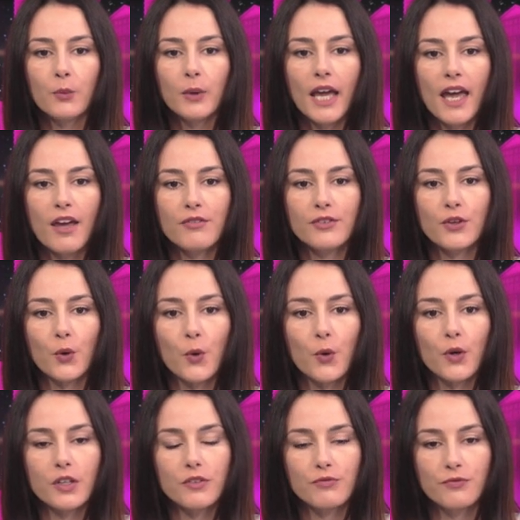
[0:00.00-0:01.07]
Can we have
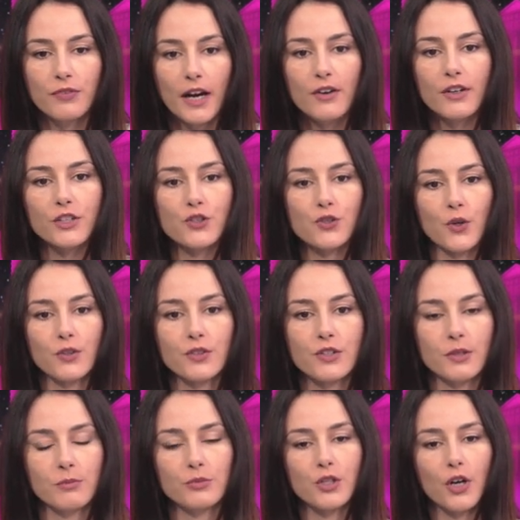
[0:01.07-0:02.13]
your very
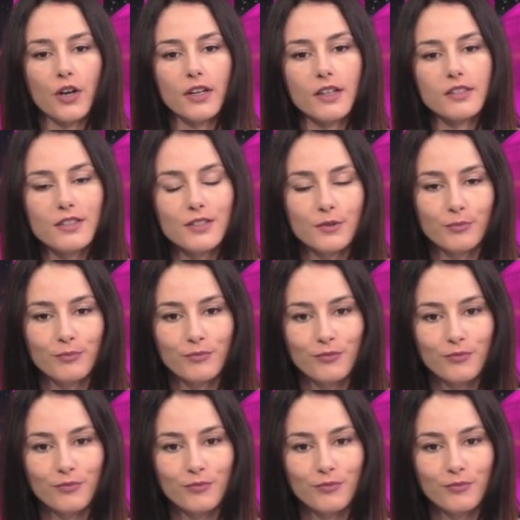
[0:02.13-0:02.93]
short-term targets?